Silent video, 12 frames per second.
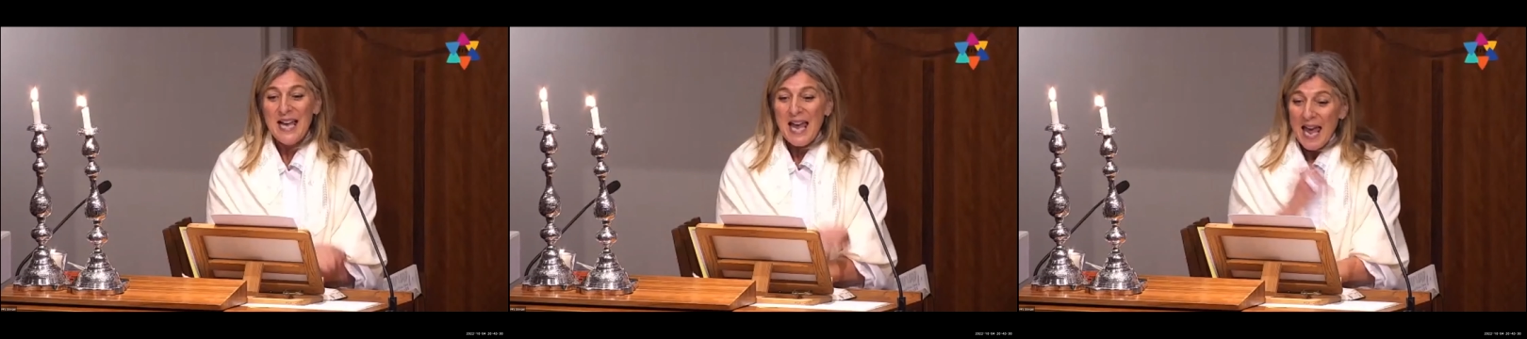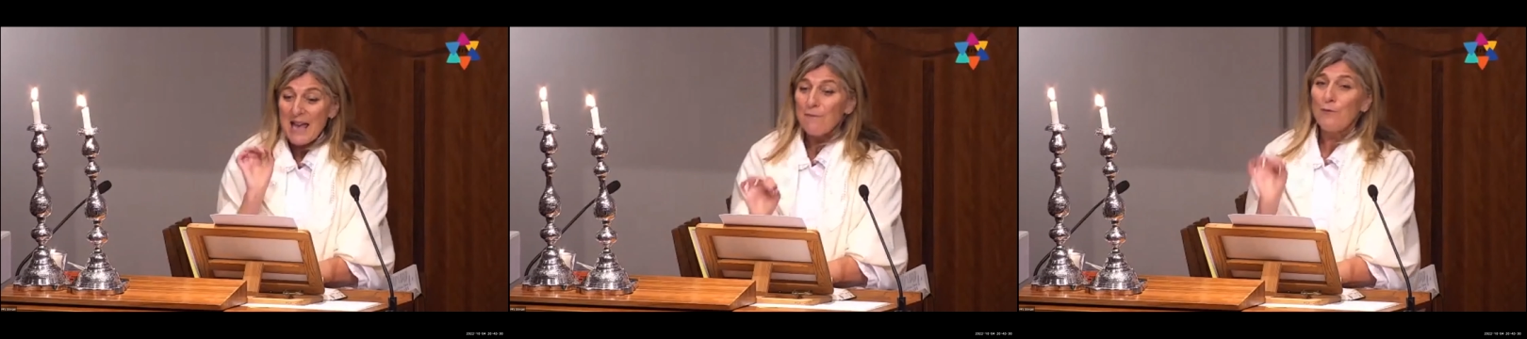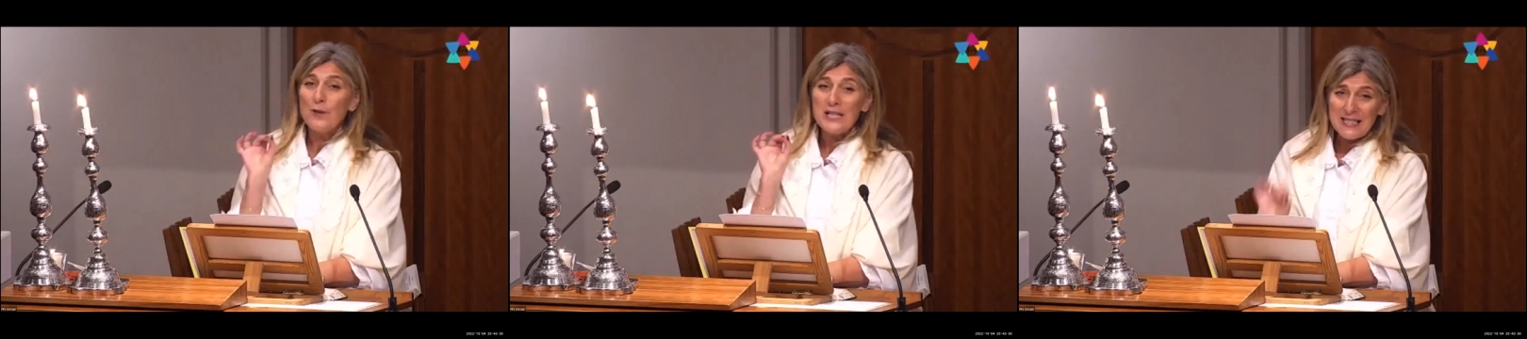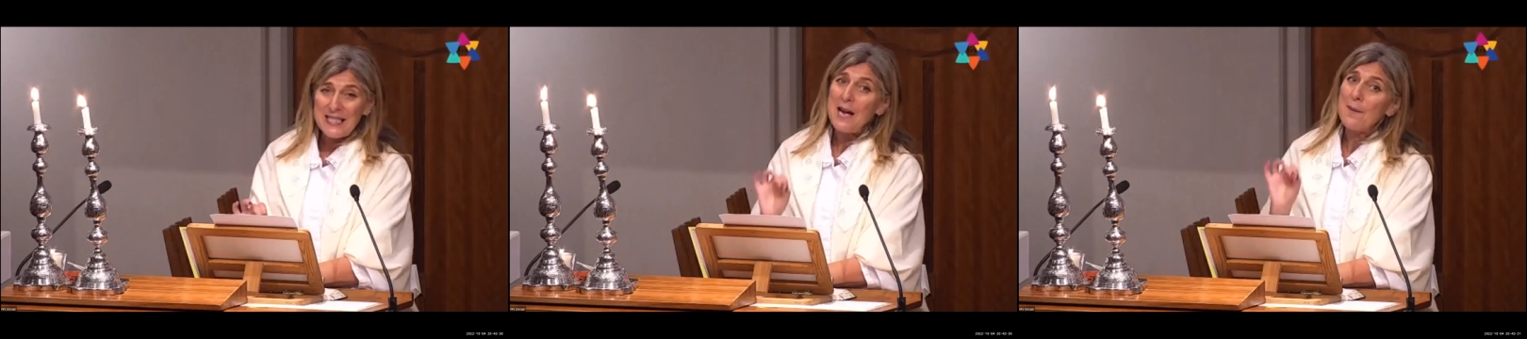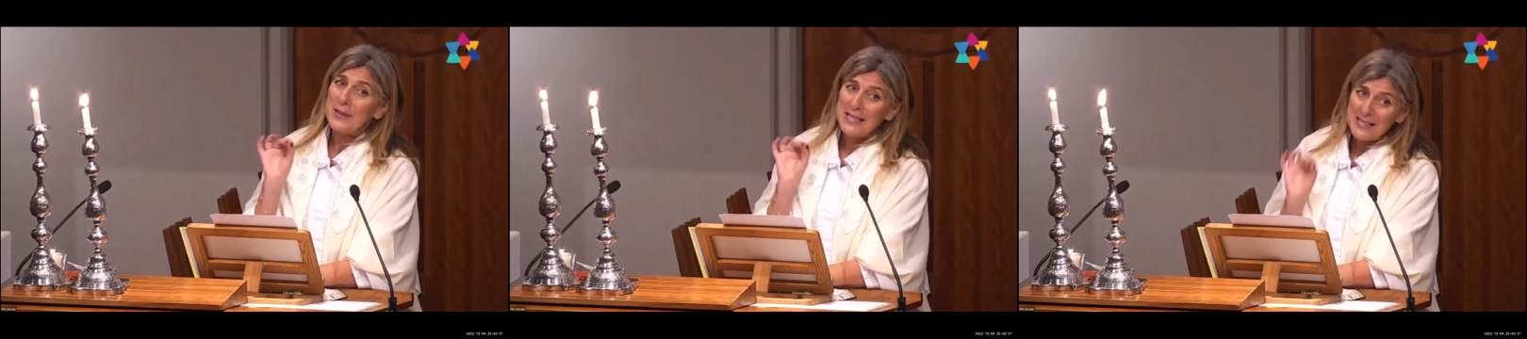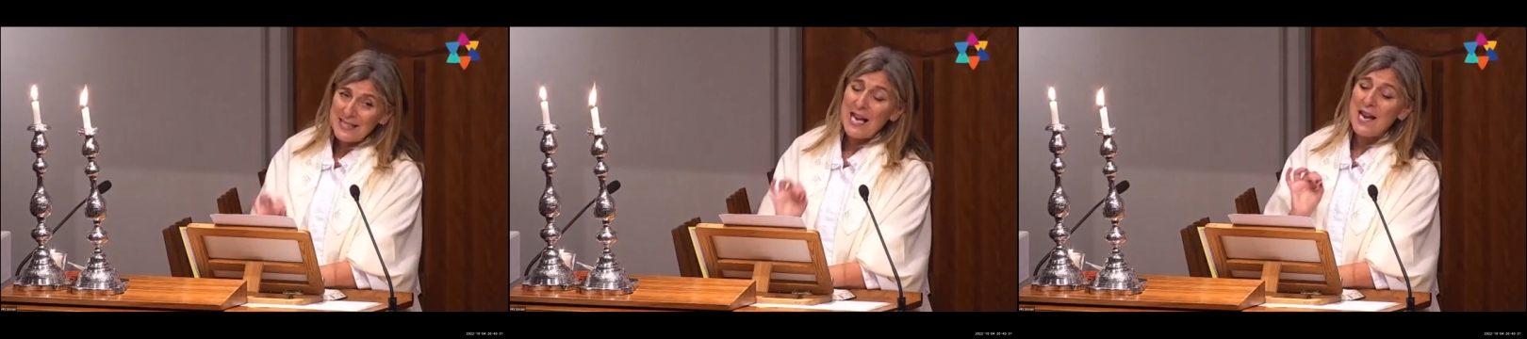Every step the
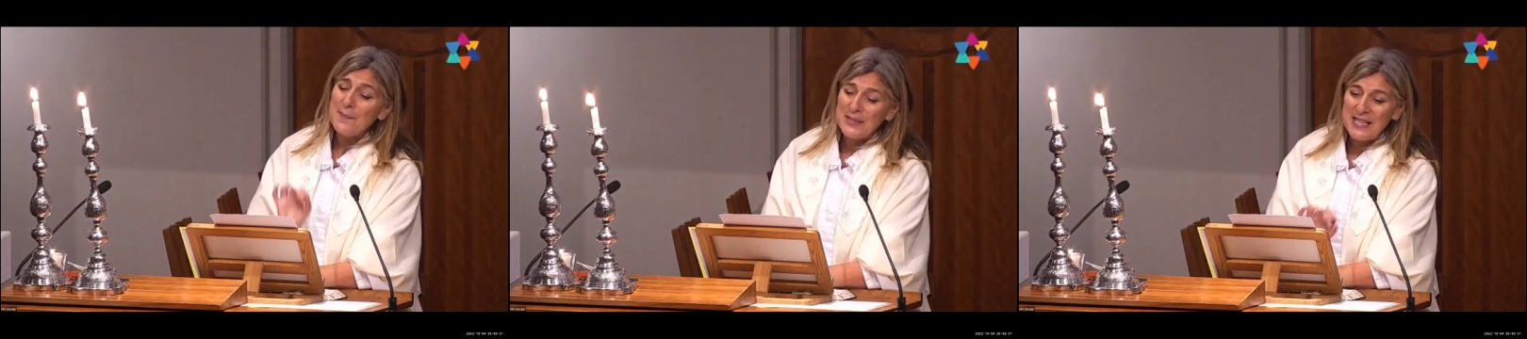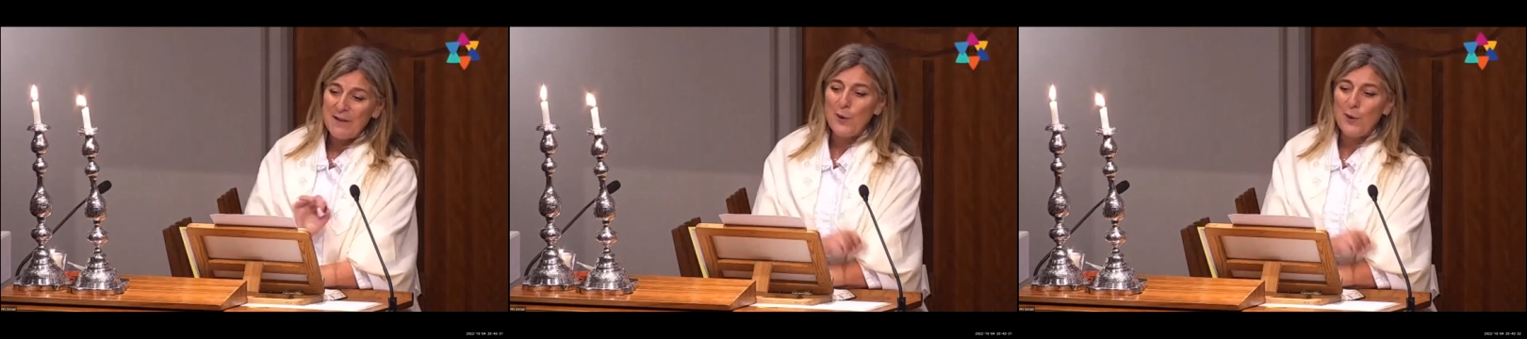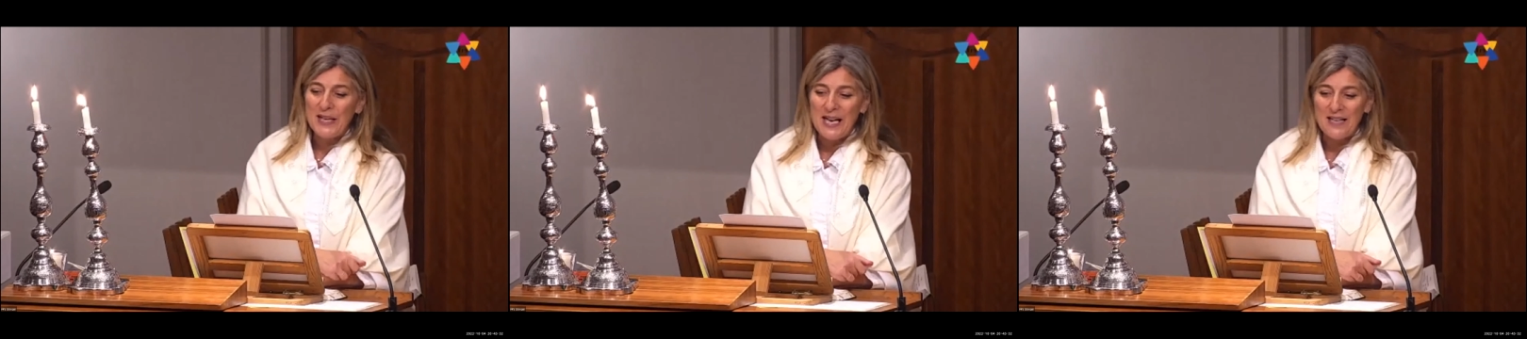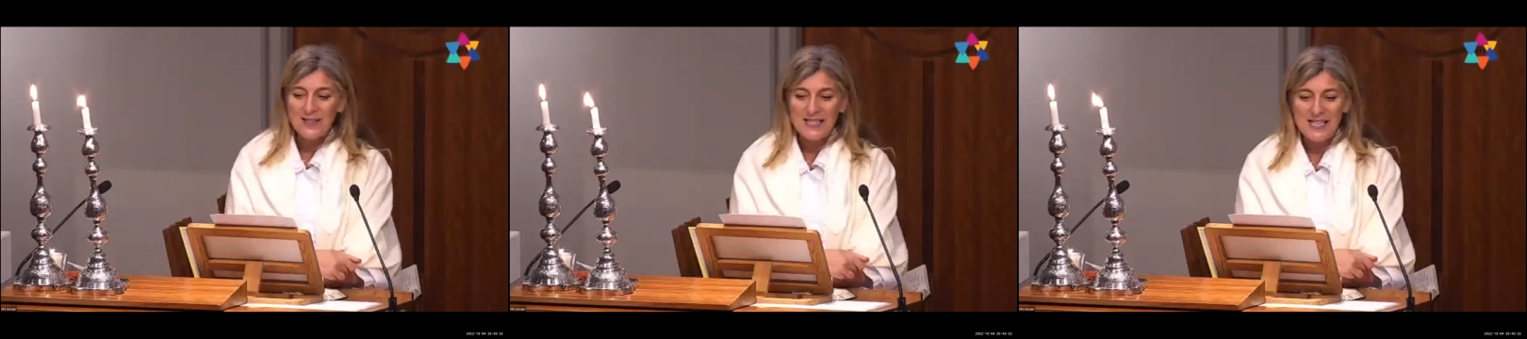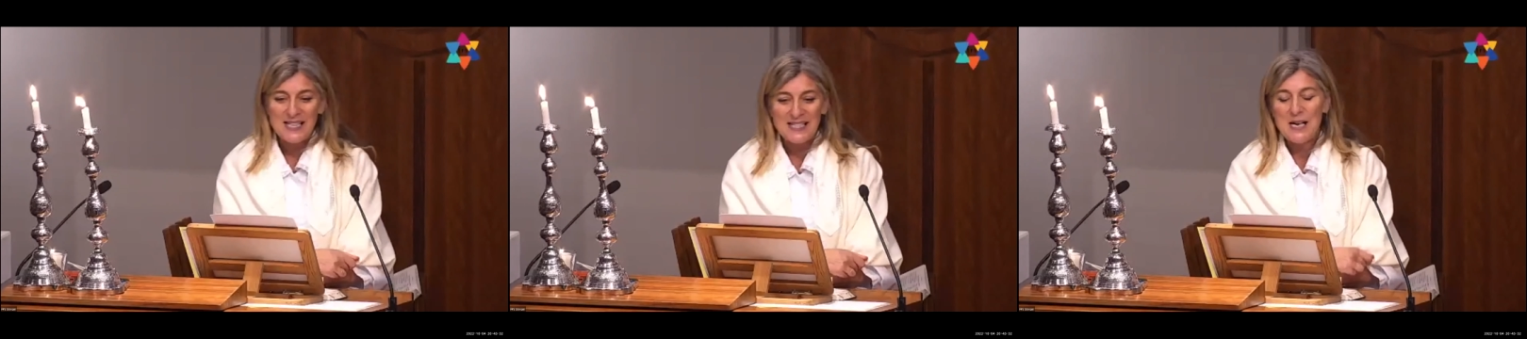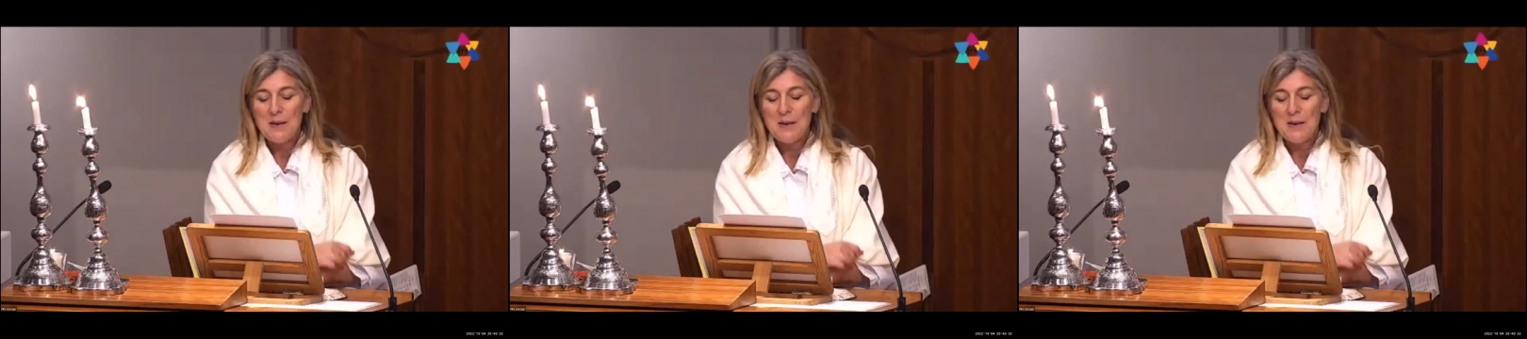same as everyone else's,